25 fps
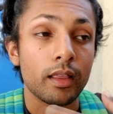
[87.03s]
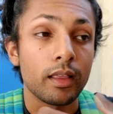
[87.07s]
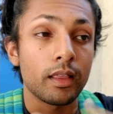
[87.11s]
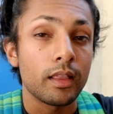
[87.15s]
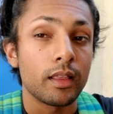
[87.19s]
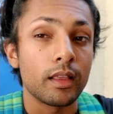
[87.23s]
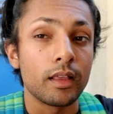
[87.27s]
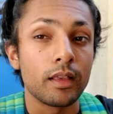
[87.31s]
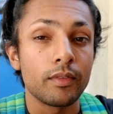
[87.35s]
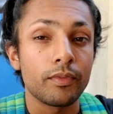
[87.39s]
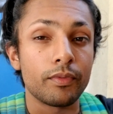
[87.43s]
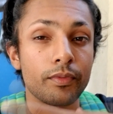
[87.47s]

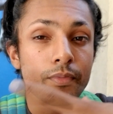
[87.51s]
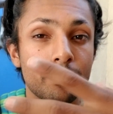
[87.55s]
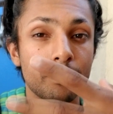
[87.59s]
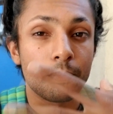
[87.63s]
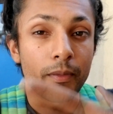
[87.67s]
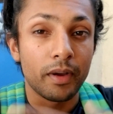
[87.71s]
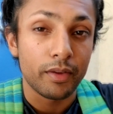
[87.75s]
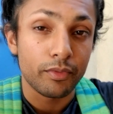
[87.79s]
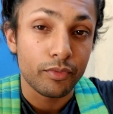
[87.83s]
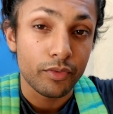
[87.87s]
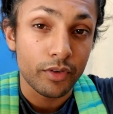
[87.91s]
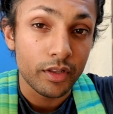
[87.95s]
if
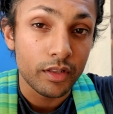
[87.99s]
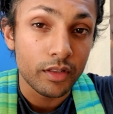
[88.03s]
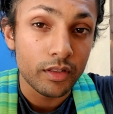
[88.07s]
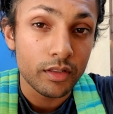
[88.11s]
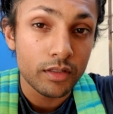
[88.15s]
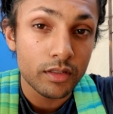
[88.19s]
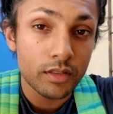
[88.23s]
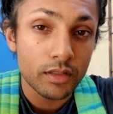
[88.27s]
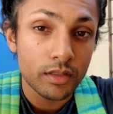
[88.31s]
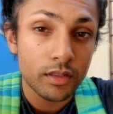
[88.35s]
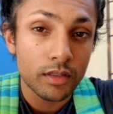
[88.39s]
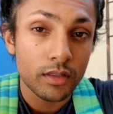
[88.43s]
my
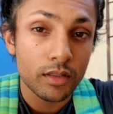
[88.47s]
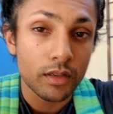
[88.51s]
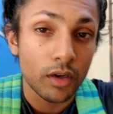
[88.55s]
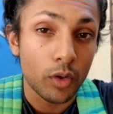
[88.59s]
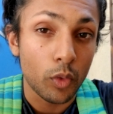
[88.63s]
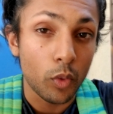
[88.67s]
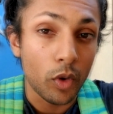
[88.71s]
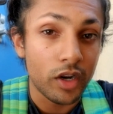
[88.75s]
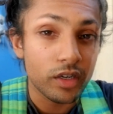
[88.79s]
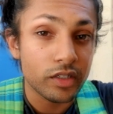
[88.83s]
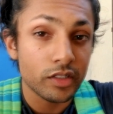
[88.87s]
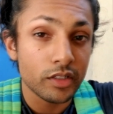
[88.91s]
friends
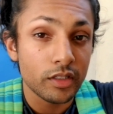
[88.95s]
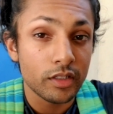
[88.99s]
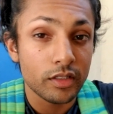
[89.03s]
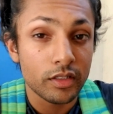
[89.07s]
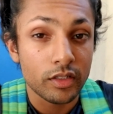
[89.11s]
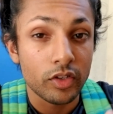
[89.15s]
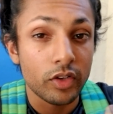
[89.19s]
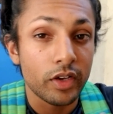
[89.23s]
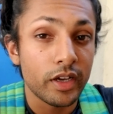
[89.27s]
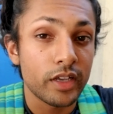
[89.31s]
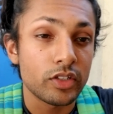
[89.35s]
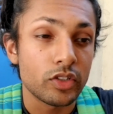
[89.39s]
are watching this
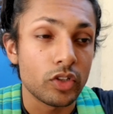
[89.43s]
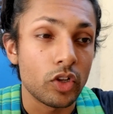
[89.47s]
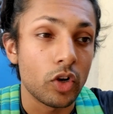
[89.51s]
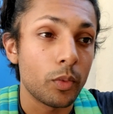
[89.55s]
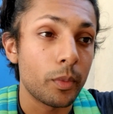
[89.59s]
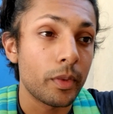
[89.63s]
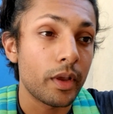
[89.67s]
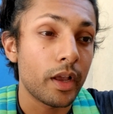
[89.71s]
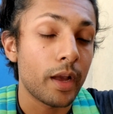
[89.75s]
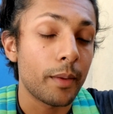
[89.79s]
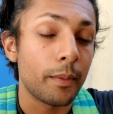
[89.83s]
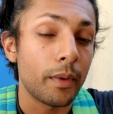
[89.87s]
and you guys know
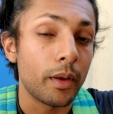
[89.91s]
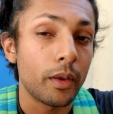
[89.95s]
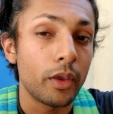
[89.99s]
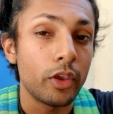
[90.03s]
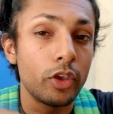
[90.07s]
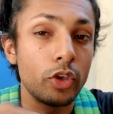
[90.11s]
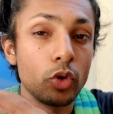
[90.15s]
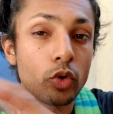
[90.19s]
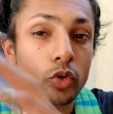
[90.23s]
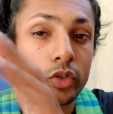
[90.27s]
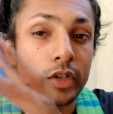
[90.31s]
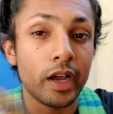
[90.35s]
me, I'm a
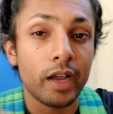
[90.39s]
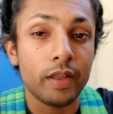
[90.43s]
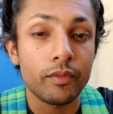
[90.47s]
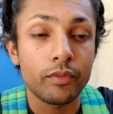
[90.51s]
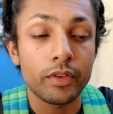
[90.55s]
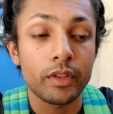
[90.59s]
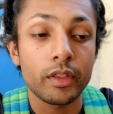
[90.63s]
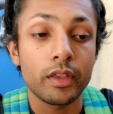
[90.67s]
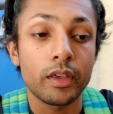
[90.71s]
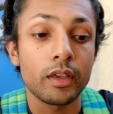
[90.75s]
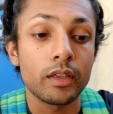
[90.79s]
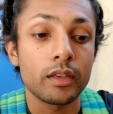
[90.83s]
huge
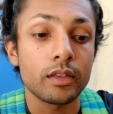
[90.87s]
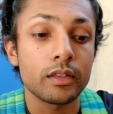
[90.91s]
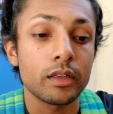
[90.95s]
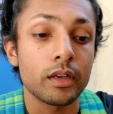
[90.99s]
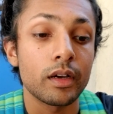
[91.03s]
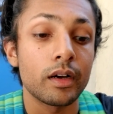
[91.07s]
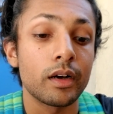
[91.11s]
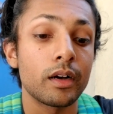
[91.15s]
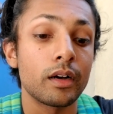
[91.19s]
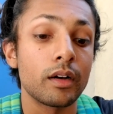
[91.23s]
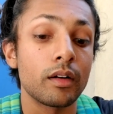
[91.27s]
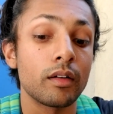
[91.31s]
advocate
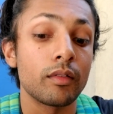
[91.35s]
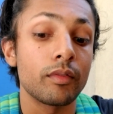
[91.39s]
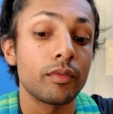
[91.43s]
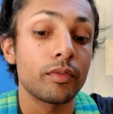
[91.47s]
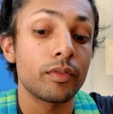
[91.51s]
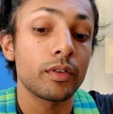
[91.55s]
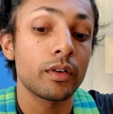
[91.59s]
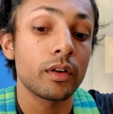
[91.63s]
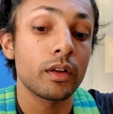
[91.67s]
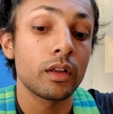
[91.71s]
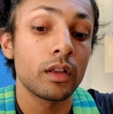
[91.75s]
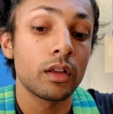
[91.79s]
of
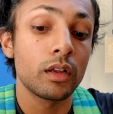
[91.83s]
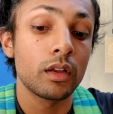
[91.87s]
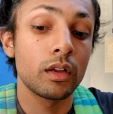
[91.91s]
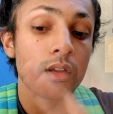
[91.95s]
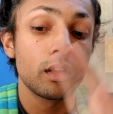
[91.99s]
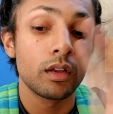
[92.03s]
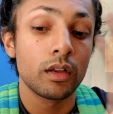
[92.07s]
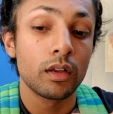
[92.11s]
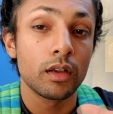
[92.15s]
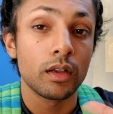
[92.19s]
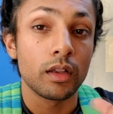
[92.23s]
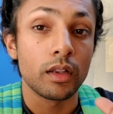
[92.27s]

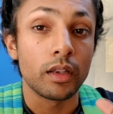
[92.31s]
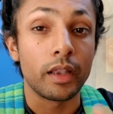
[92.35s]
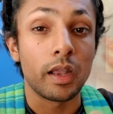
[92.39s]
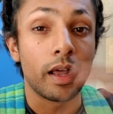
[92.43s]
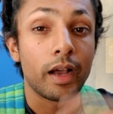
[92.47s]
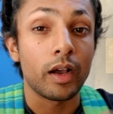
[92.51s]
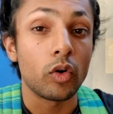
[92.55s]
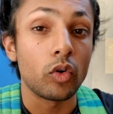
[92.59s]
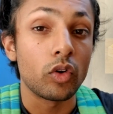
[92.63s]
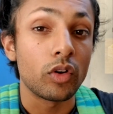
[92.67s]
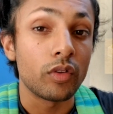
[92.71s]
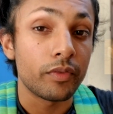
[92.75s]

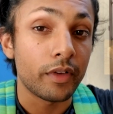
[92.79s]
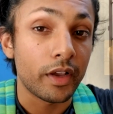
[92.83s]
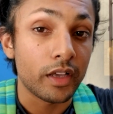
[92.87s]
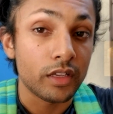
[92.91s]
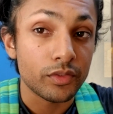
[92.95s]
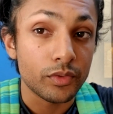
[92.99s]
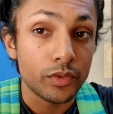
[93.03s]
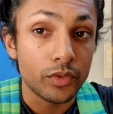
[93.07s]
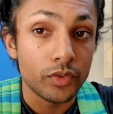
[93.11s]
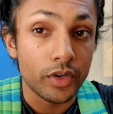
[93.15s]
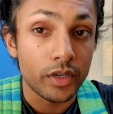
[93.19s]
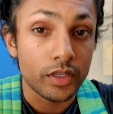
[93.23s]
not going to
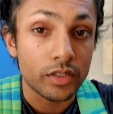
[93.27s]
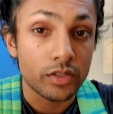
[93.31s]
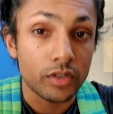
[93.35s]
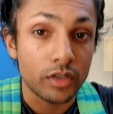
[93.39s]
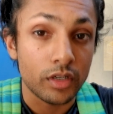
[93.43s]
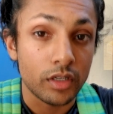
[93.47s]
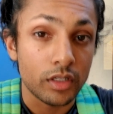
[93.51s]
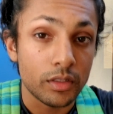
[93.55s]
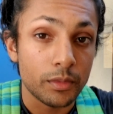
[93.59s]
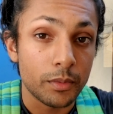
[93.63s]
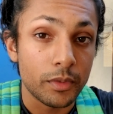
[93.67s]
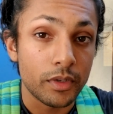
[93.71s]
fast food
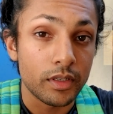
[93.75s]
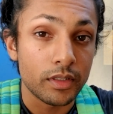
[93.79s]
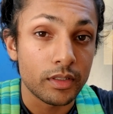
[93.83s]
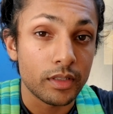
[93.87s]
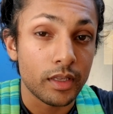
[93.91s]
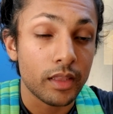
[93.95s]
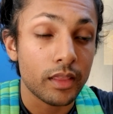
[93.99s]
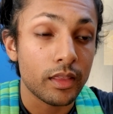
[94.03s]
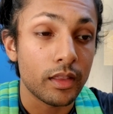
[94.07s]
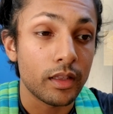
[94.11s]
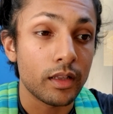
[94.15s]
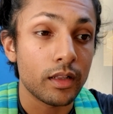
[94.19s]
restaurants because
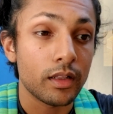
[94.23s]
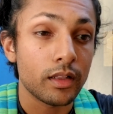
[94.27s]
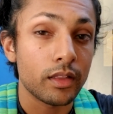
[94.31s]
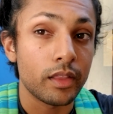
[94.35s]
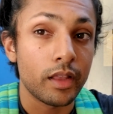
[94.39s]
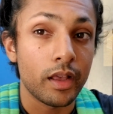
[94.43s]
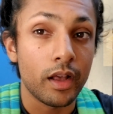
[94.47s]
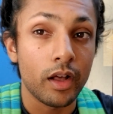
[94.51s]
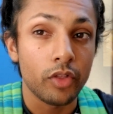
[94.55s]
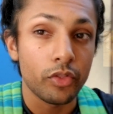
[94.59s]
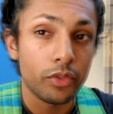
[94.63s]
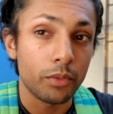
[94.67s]
I think
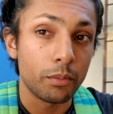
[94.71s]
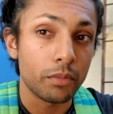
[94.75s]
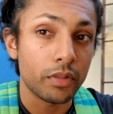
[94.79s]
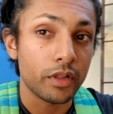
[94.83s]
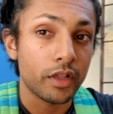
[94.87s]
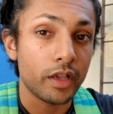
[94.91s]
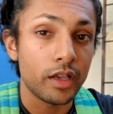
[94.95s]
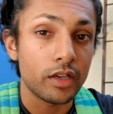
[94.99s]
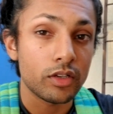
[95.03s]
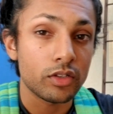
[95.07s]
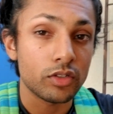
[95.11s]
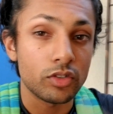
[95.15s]
the health
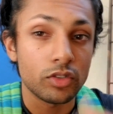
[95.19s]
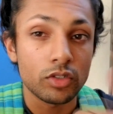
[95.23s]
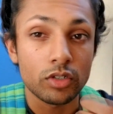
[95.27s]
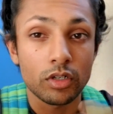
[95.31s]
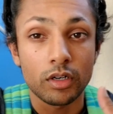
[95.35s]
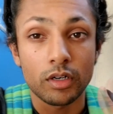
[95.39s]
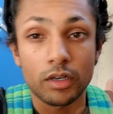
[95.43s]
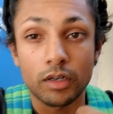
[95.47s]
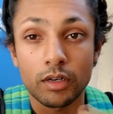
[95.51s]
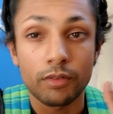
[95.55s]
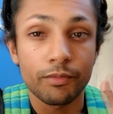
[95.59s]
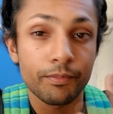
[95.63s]
implications
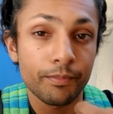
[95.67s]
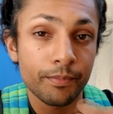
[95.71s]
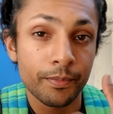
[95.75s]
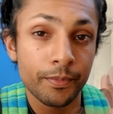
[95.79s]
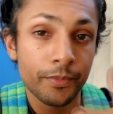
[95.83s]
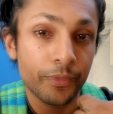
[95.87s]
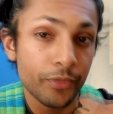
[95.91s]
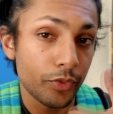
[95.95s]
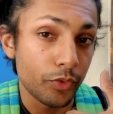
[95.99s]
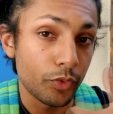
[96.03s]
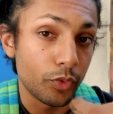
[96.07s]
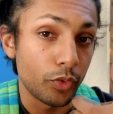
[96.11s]
are
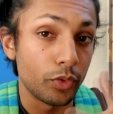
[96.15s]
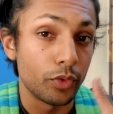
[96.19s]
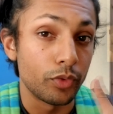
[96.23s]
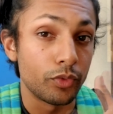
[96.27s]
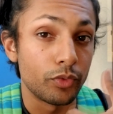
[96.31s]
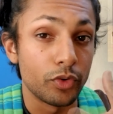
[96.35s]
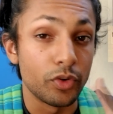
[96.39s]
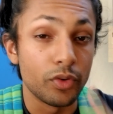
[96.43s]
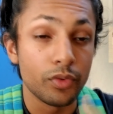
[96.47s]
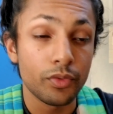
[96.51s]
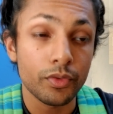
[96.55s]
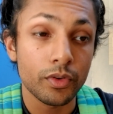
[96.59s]
through the
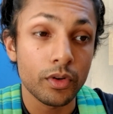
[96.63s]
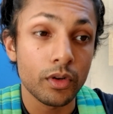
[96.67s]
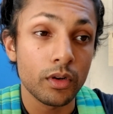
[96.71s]
roof.